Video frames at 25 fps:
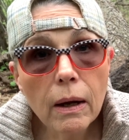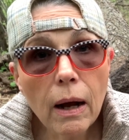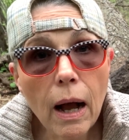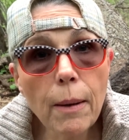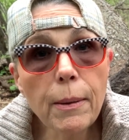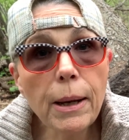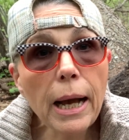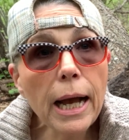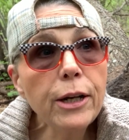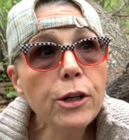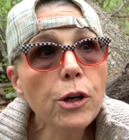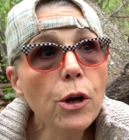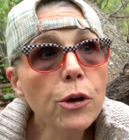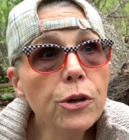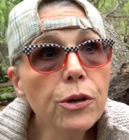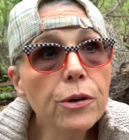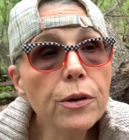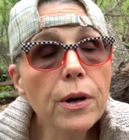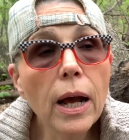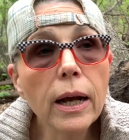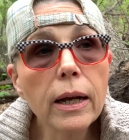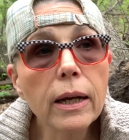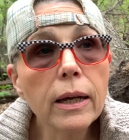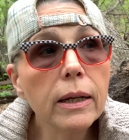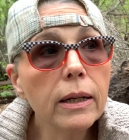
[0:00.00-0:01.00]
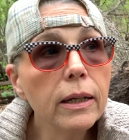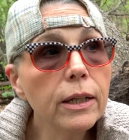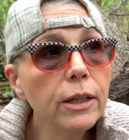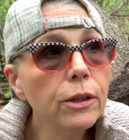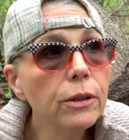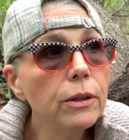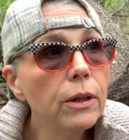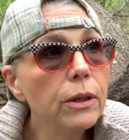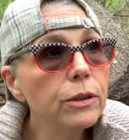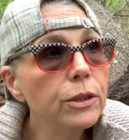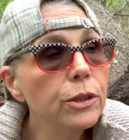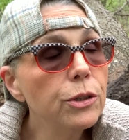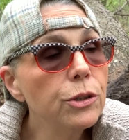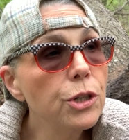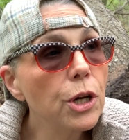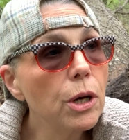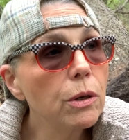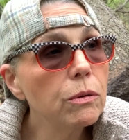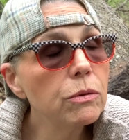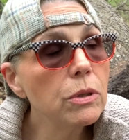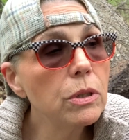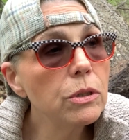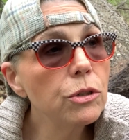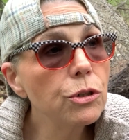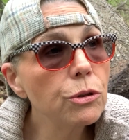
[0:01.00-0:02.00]
I know you're not gonna, you
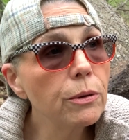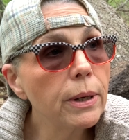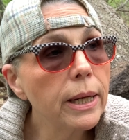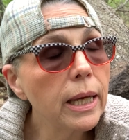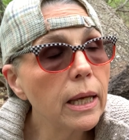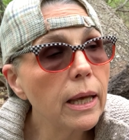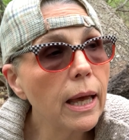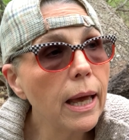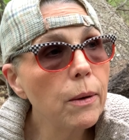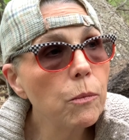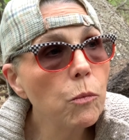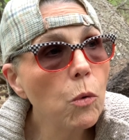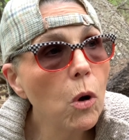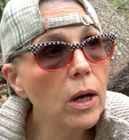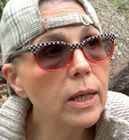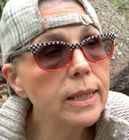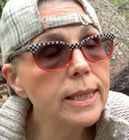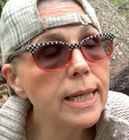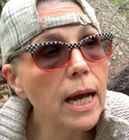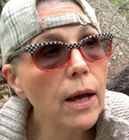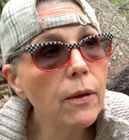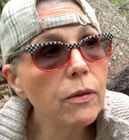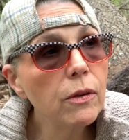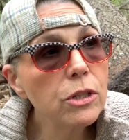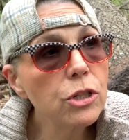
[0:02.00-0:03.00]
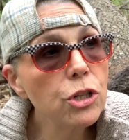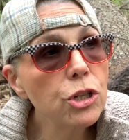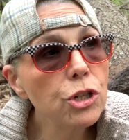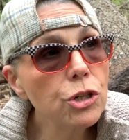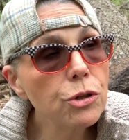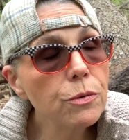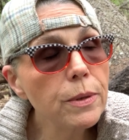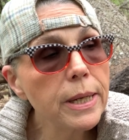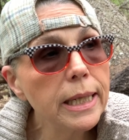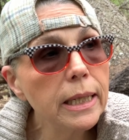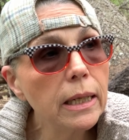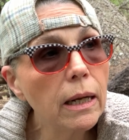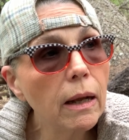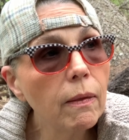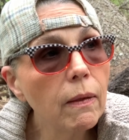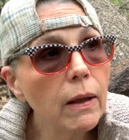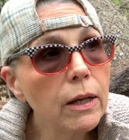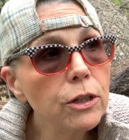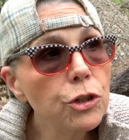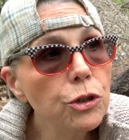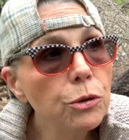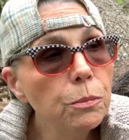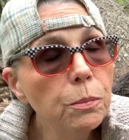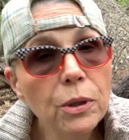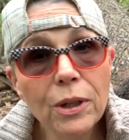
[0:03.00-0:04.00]
don't drink and walk down the street
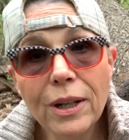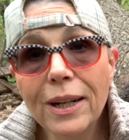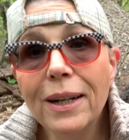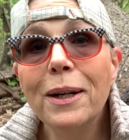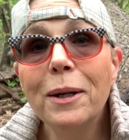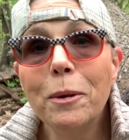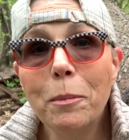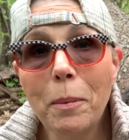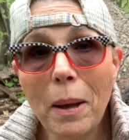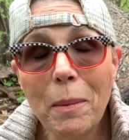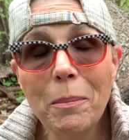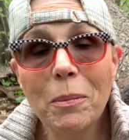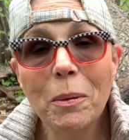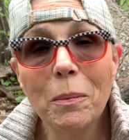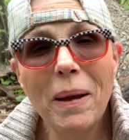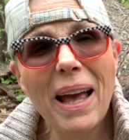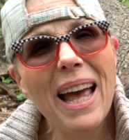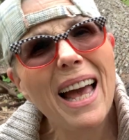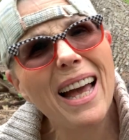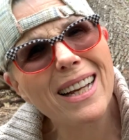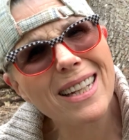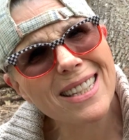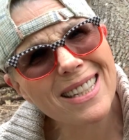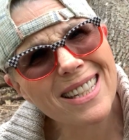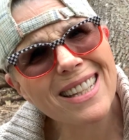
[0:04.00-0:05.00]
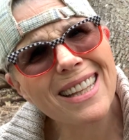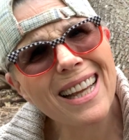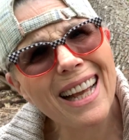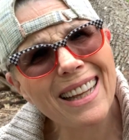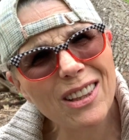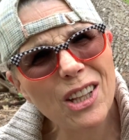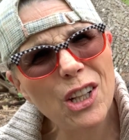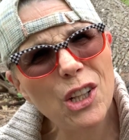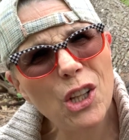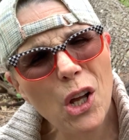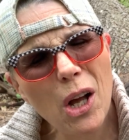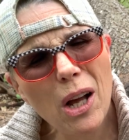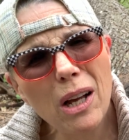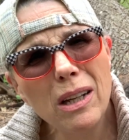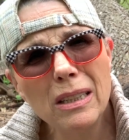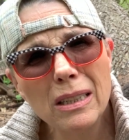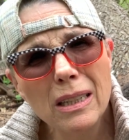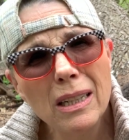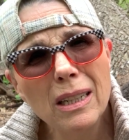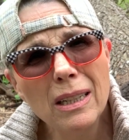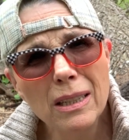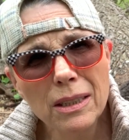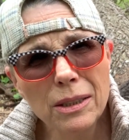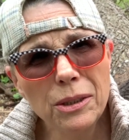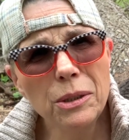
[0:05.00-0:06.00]
unless you put it in a paper bag. Isn't that the law?
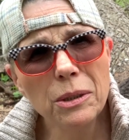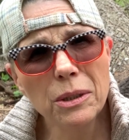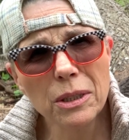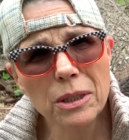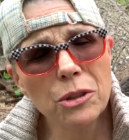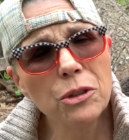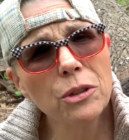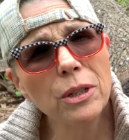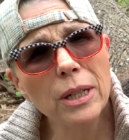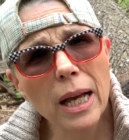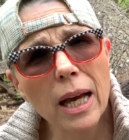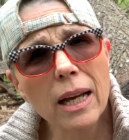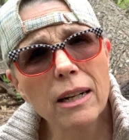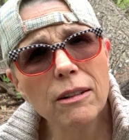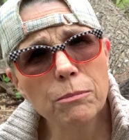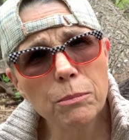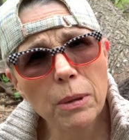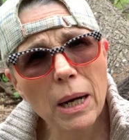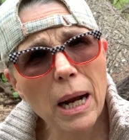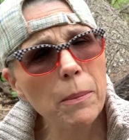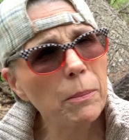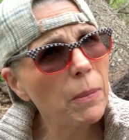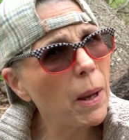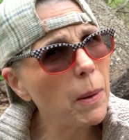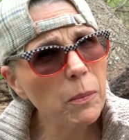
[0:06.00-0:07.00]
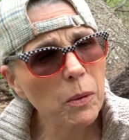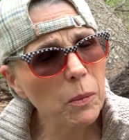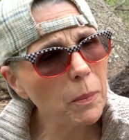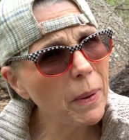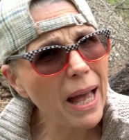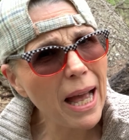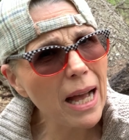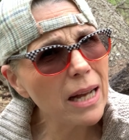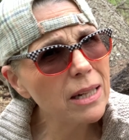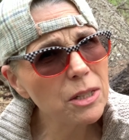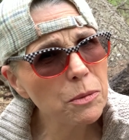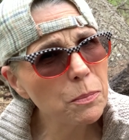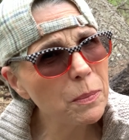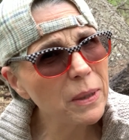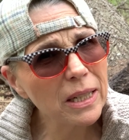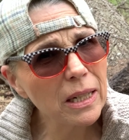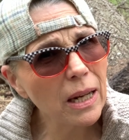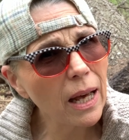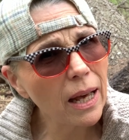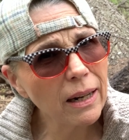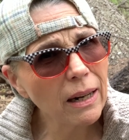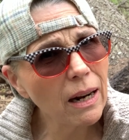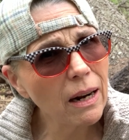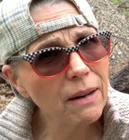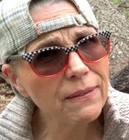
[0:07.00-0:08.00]
You can drink out of brown paper bags, but
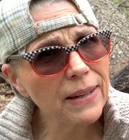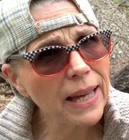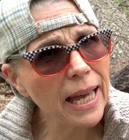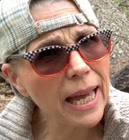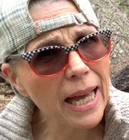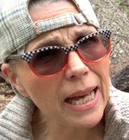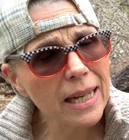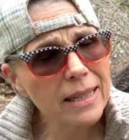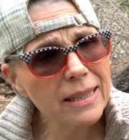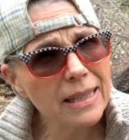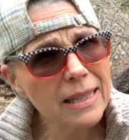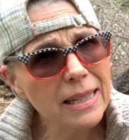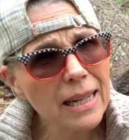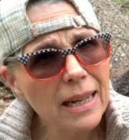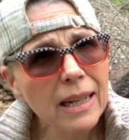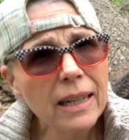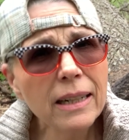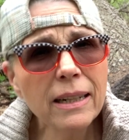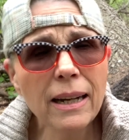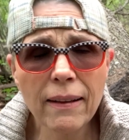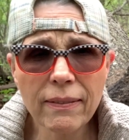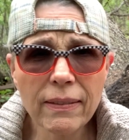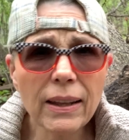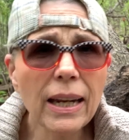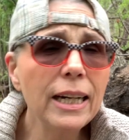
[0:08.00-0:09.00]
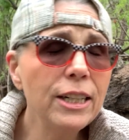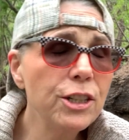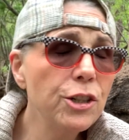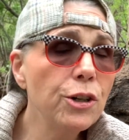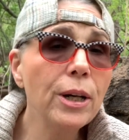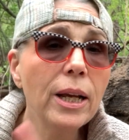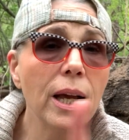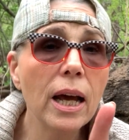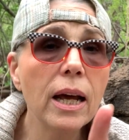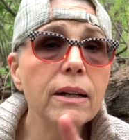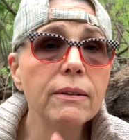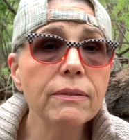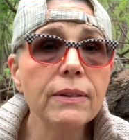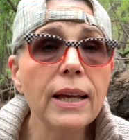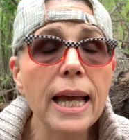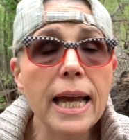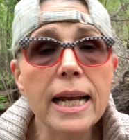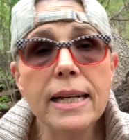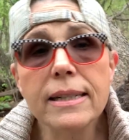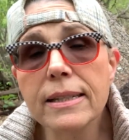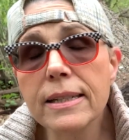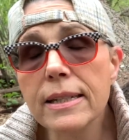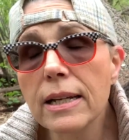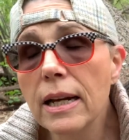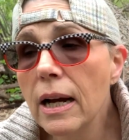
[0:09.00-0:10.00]
not out of cans. Not that I drink out of
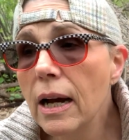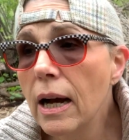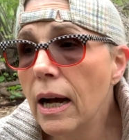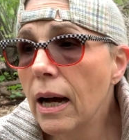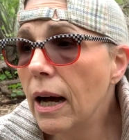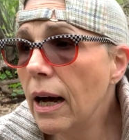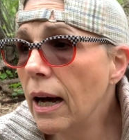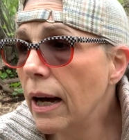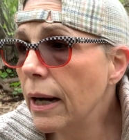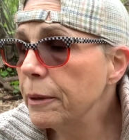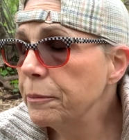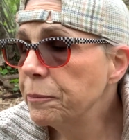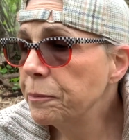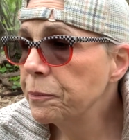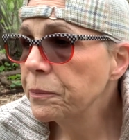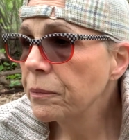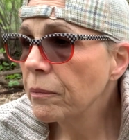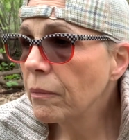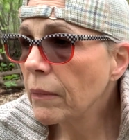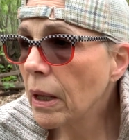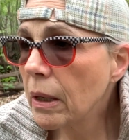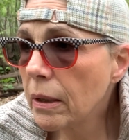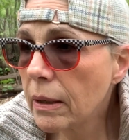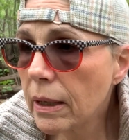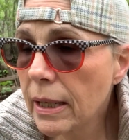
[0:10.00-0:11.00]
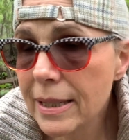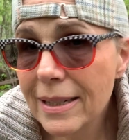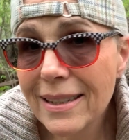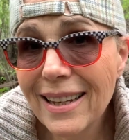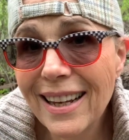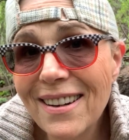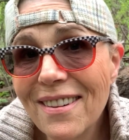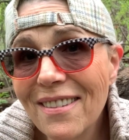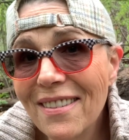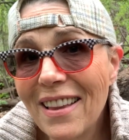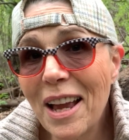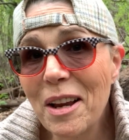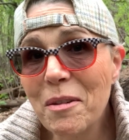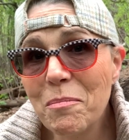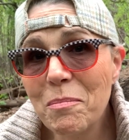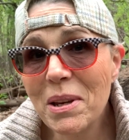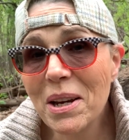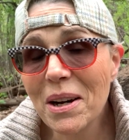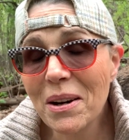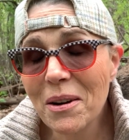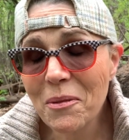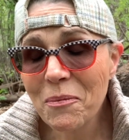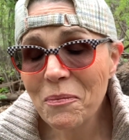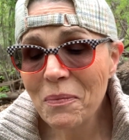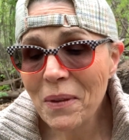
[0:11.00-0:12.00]
cans. Because I don't like
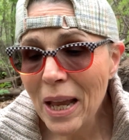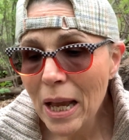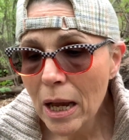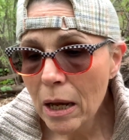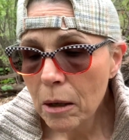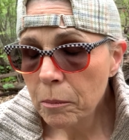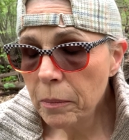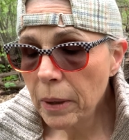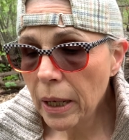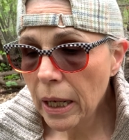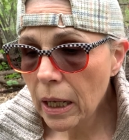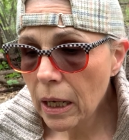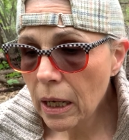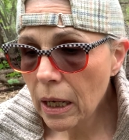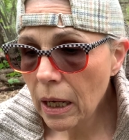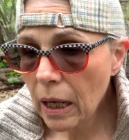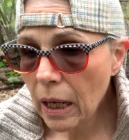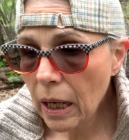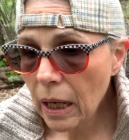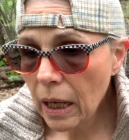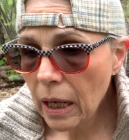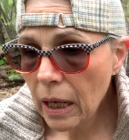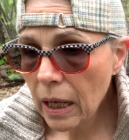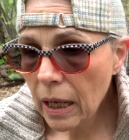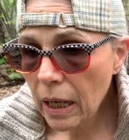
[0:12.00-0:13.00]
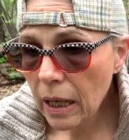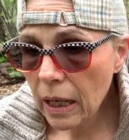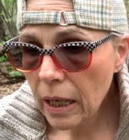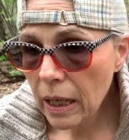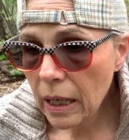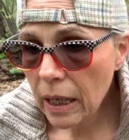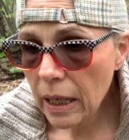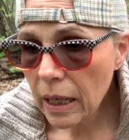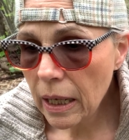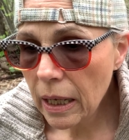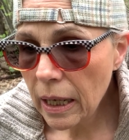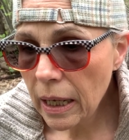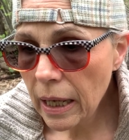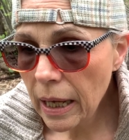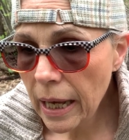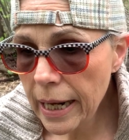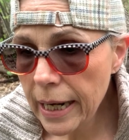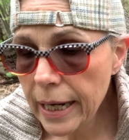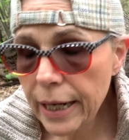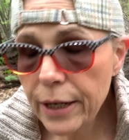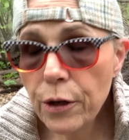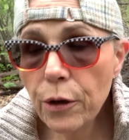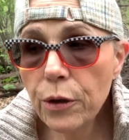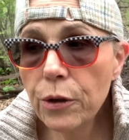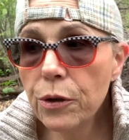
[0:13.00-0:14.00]
beer, but and
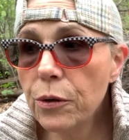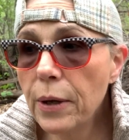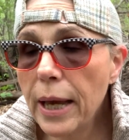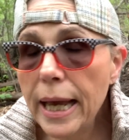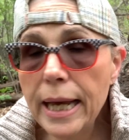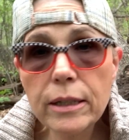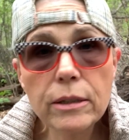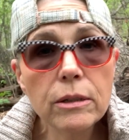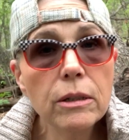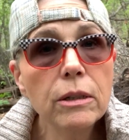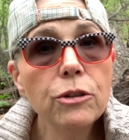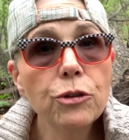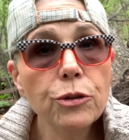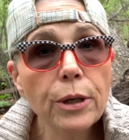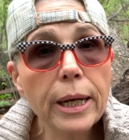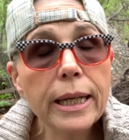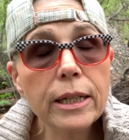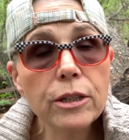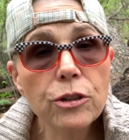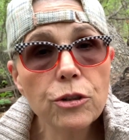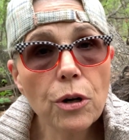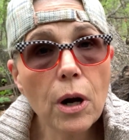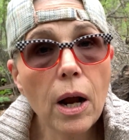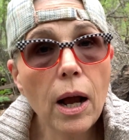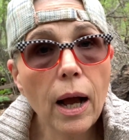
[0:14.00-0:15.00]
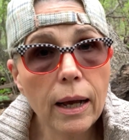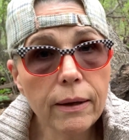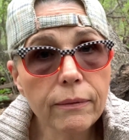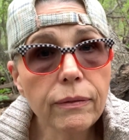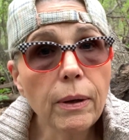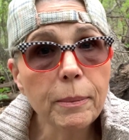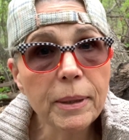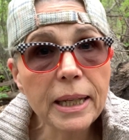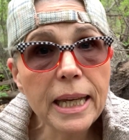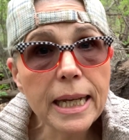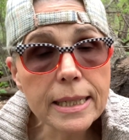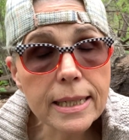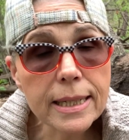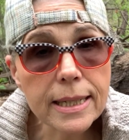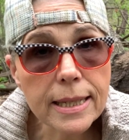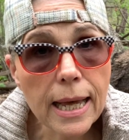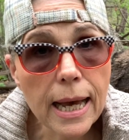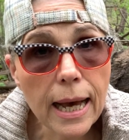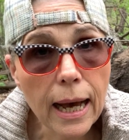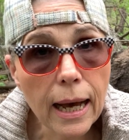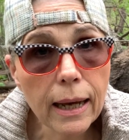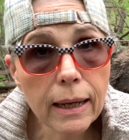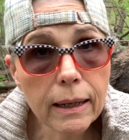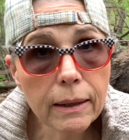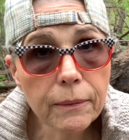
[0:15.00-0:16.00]
I know you can't drink and drive. I'm against
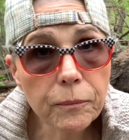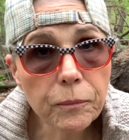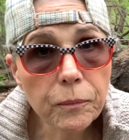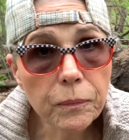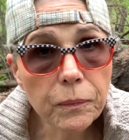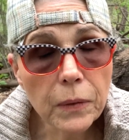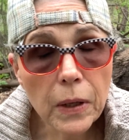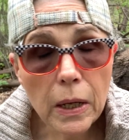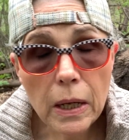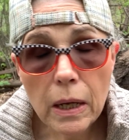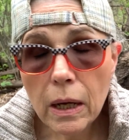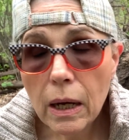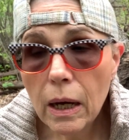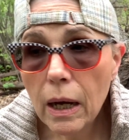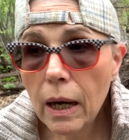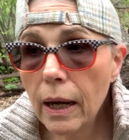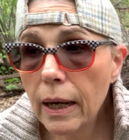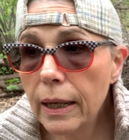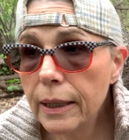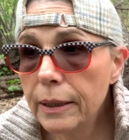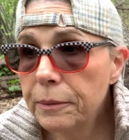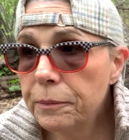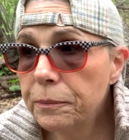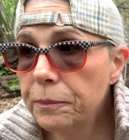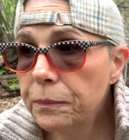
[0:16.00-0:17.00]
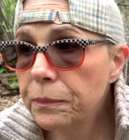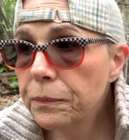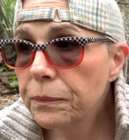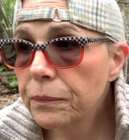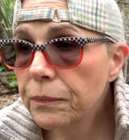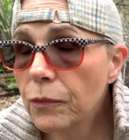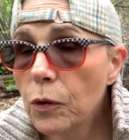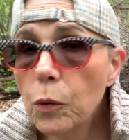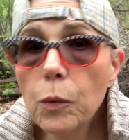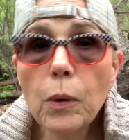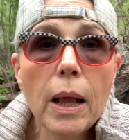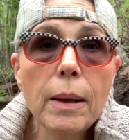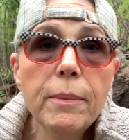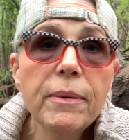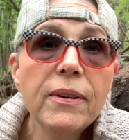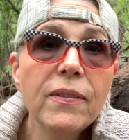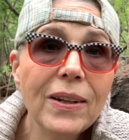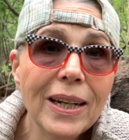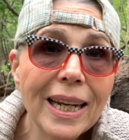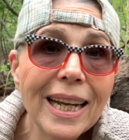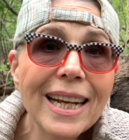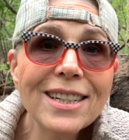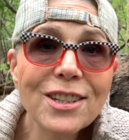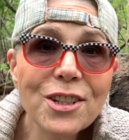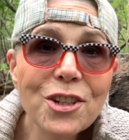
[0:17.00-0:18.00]
that. Well, I'm
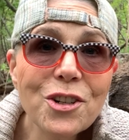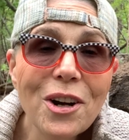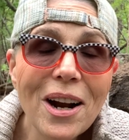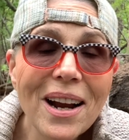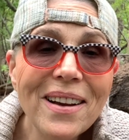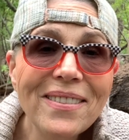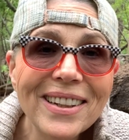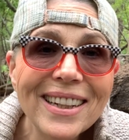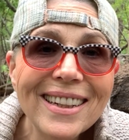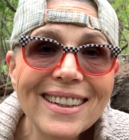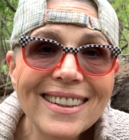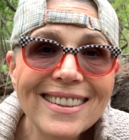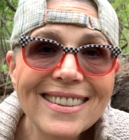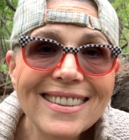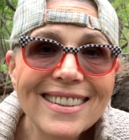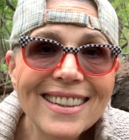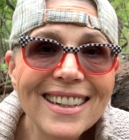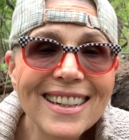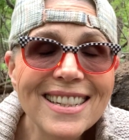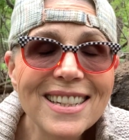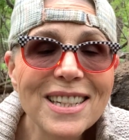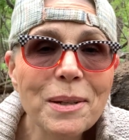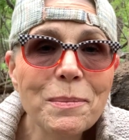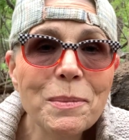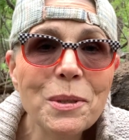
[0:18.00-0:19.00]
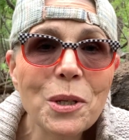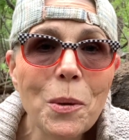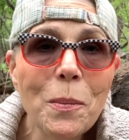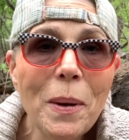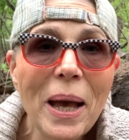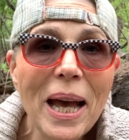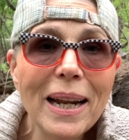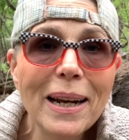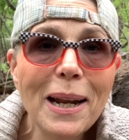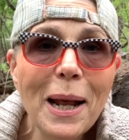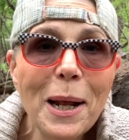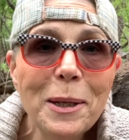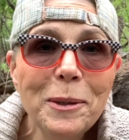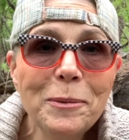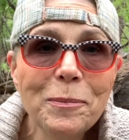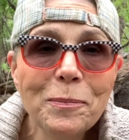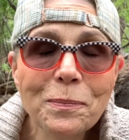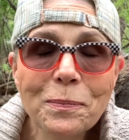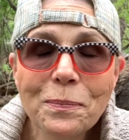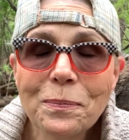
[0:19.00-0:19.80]
even against driving because I'm so bad at it.